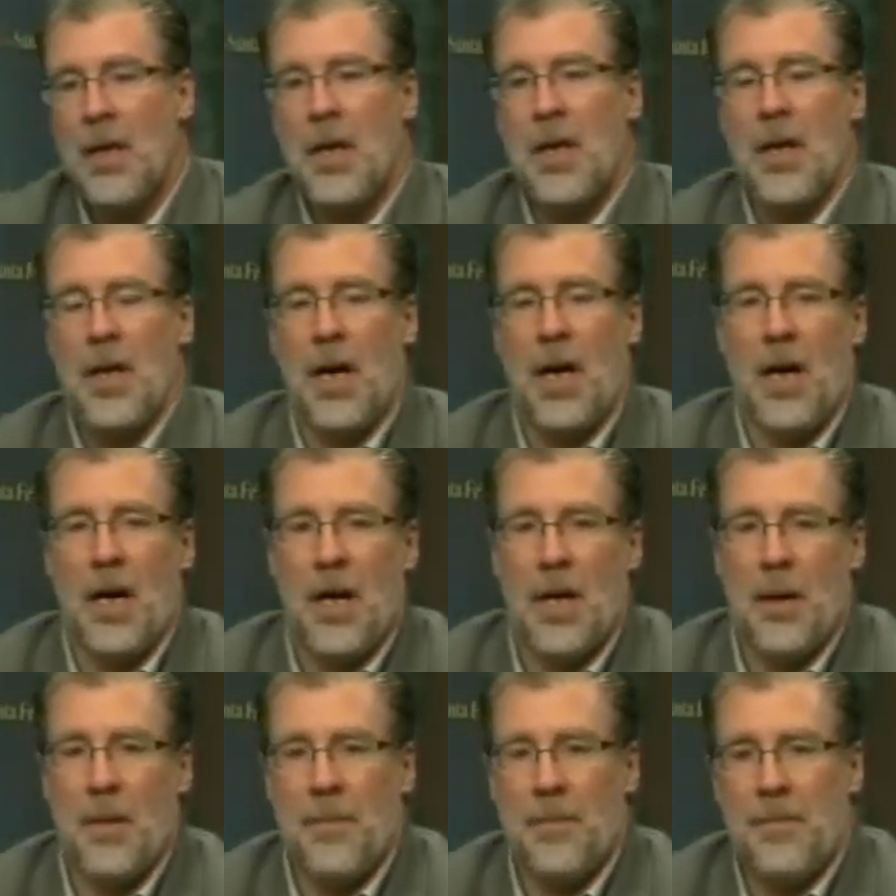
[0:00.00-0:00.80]

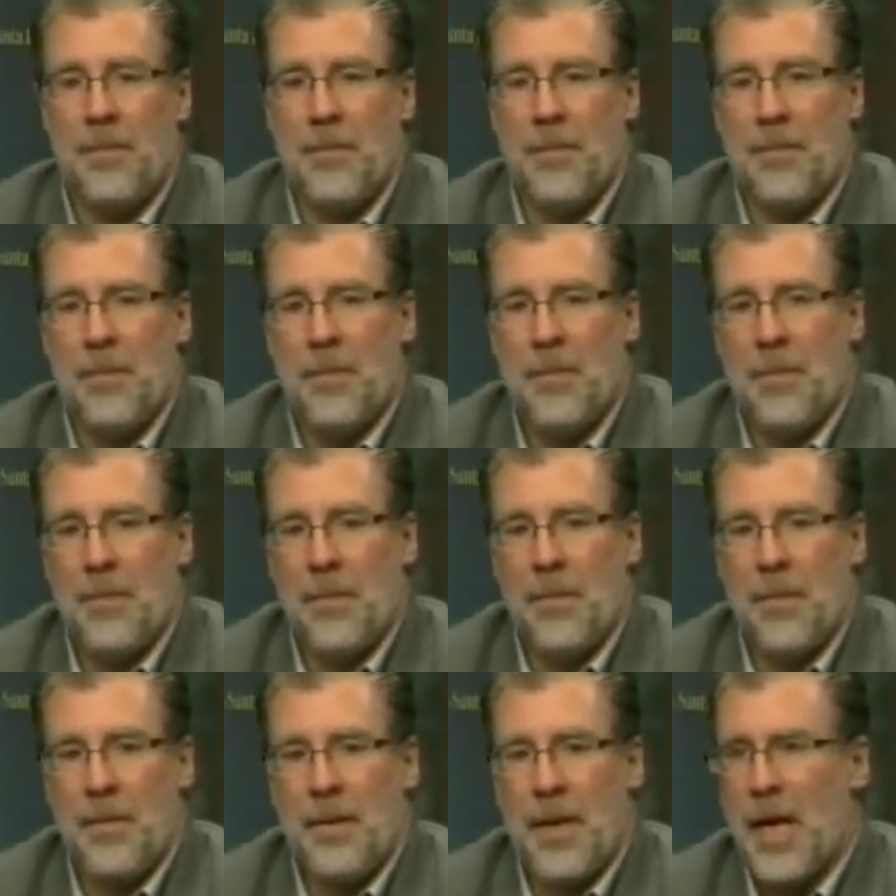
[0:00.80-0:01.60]
Not
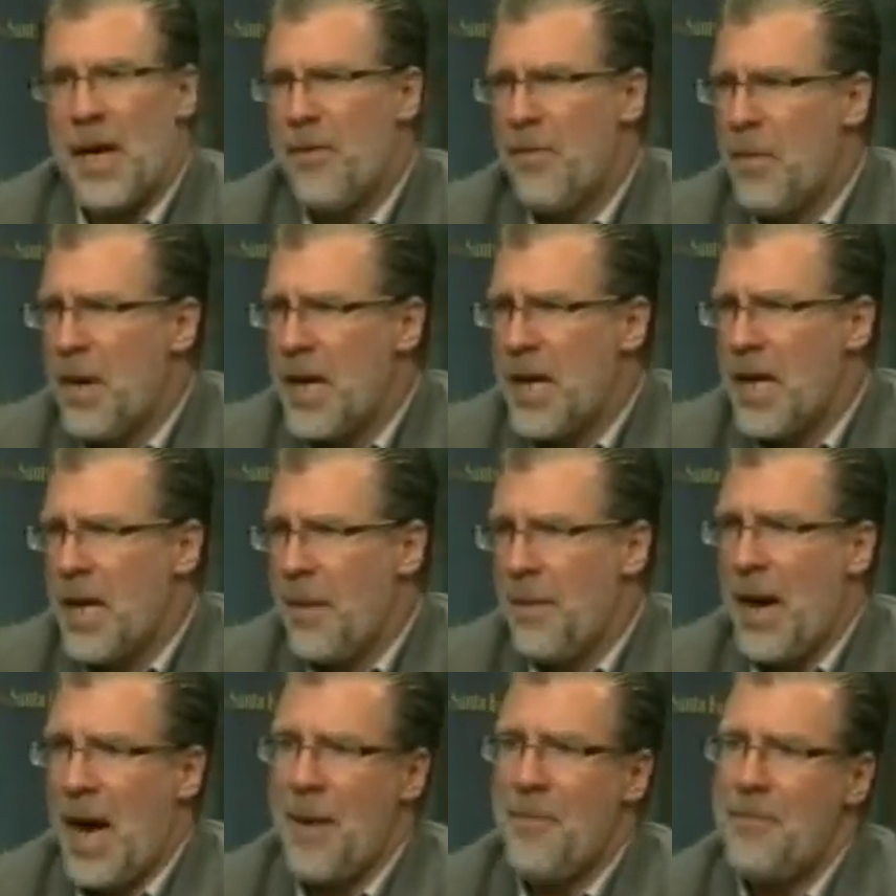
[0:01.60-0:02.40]
everybody, I
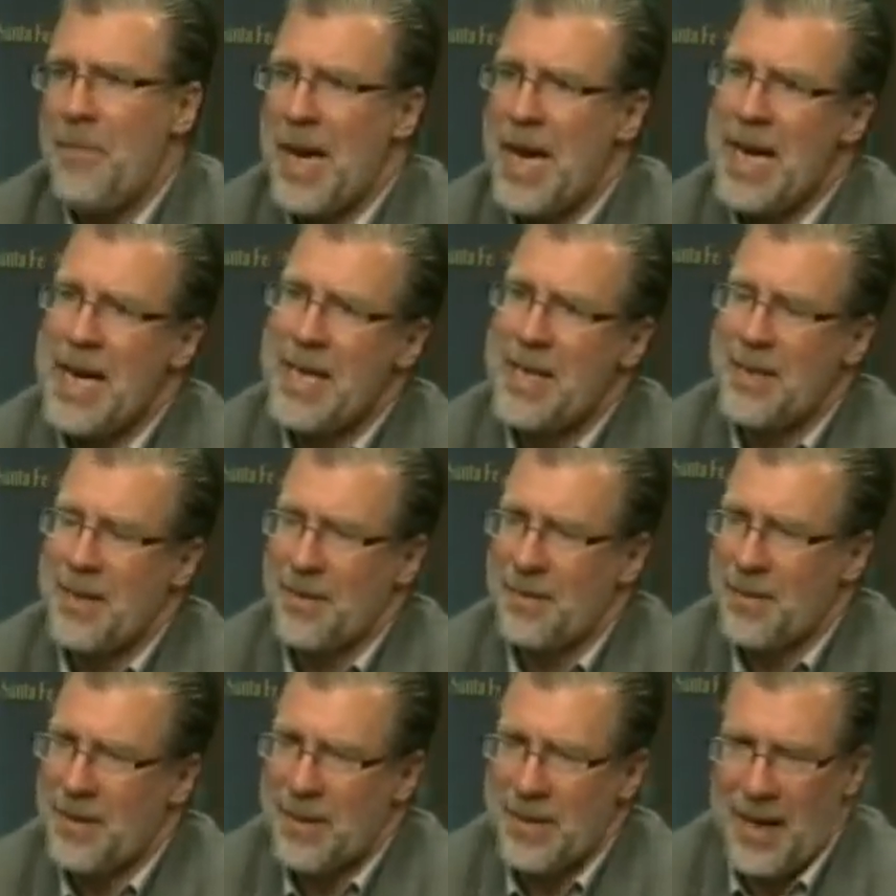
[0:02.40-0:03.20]
mean, I'm paid to
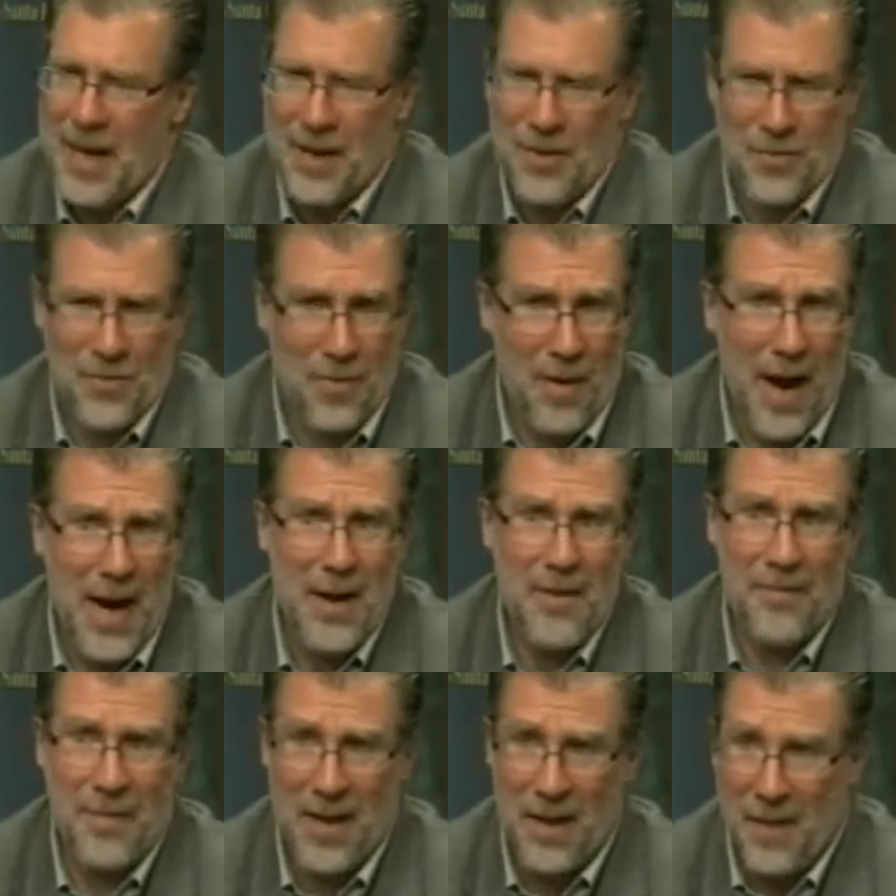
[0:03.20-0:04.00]
try
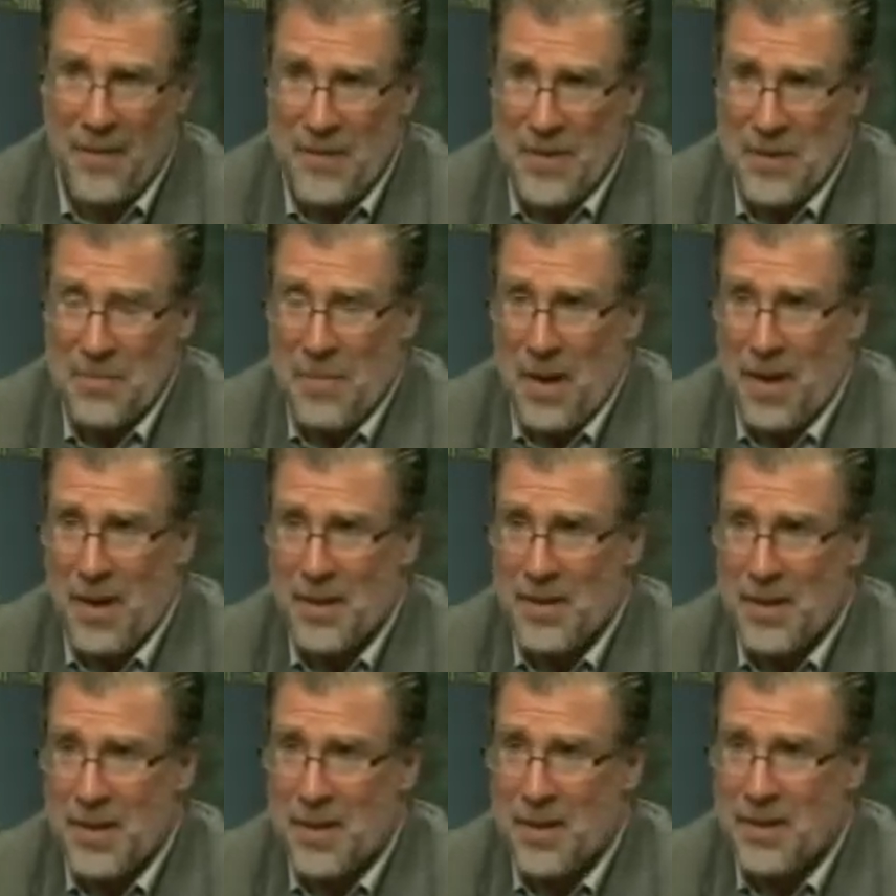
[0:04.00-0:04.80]
to follow these
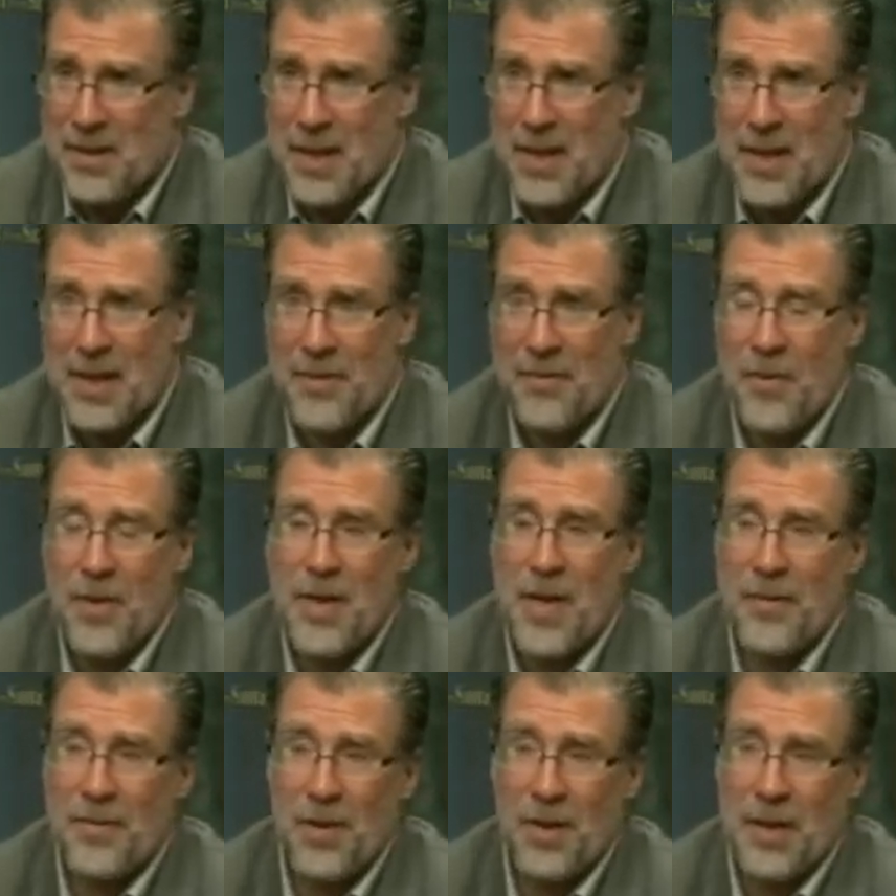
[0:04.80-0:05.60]
policies, and it's very
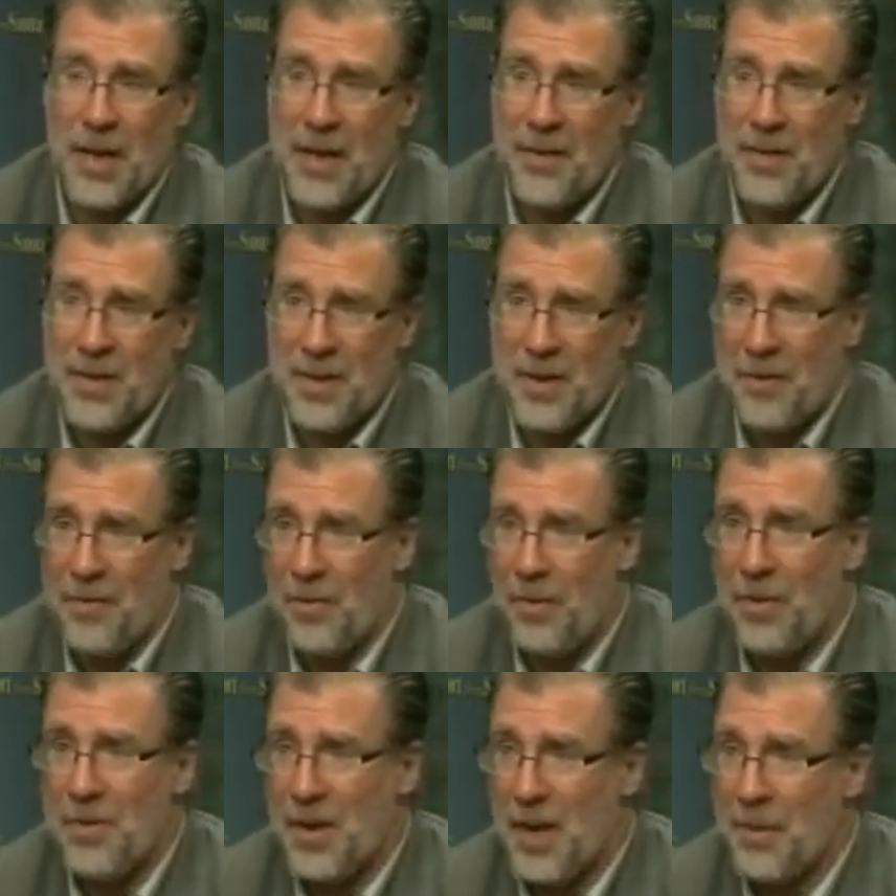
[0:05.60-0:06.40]
difficult even as a
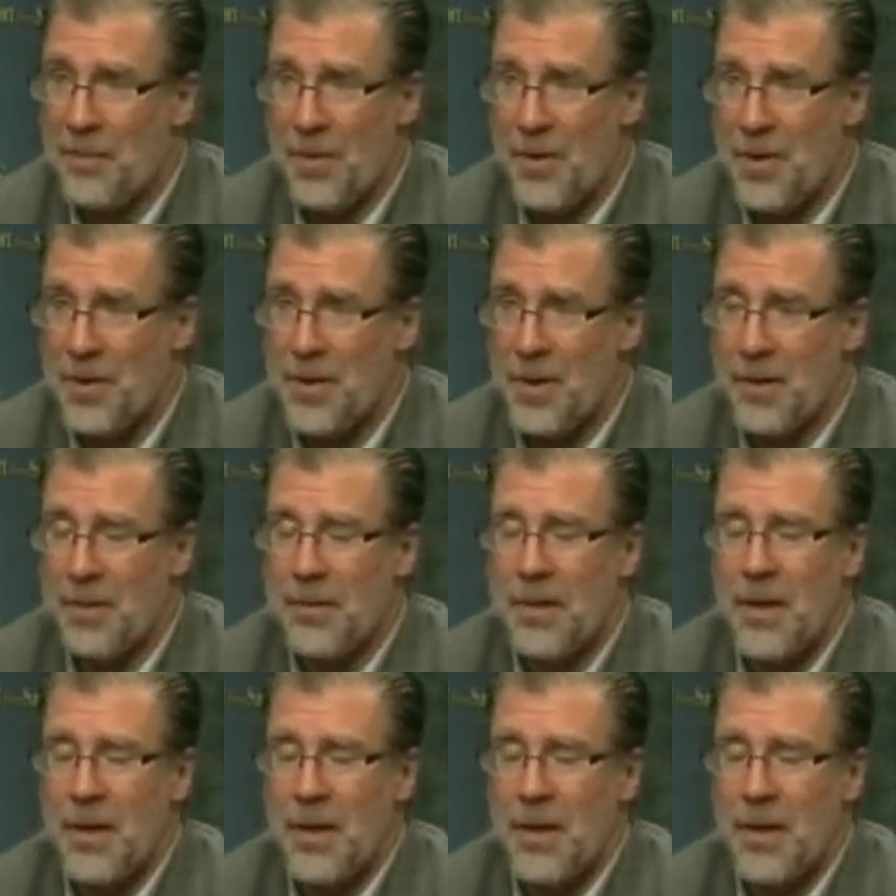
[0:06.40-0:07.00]
full-time person.